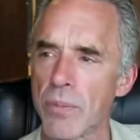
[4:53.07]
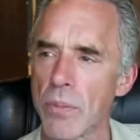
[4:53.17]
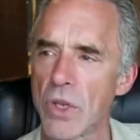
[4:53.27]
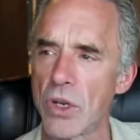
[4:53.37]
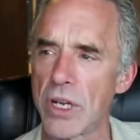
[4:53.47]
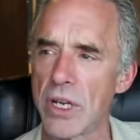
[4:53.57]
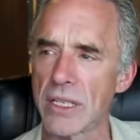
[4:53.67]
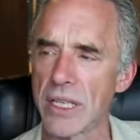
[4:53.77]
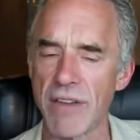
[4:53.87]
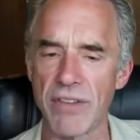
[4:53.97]
good
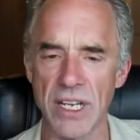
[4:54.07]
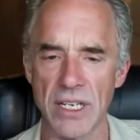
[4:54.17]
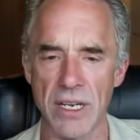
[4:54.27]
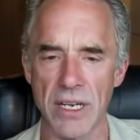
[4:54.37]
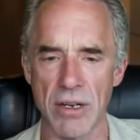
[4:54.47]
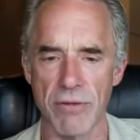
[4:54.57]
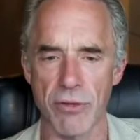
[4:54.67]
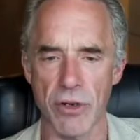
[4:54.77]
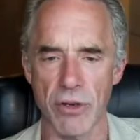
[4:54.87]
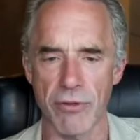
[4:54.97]
at loving and caring
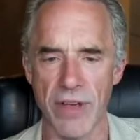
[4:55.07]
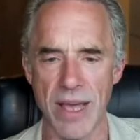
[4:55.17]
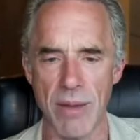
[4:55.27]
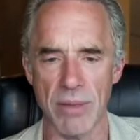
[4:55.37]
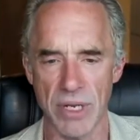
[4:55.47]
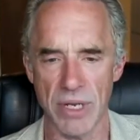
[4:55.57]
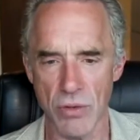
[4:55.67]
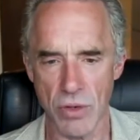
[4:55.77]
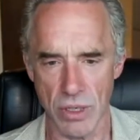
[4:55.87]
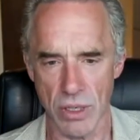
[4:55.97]
for your family, but
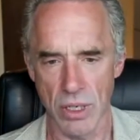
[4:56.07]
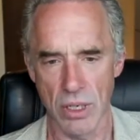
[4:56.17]
you can